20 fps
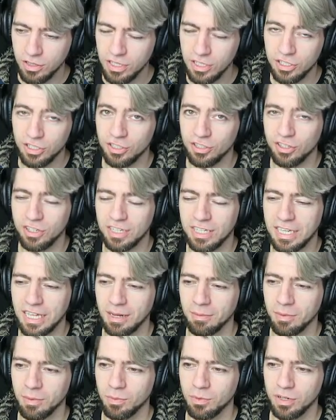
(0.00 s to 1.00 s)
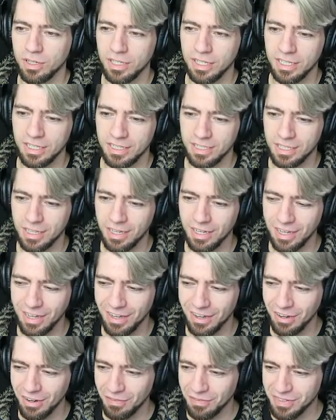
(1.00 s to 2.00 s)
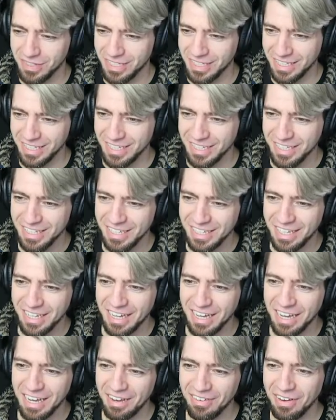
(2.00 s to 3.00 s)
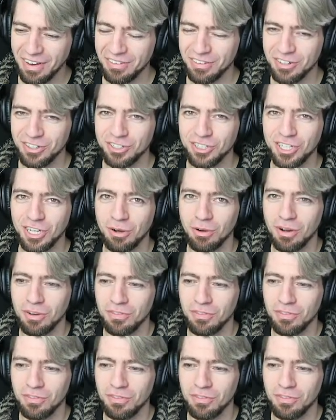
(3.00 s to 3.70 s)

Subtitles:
This is going to kill him in one hit, obviously. I'm going to show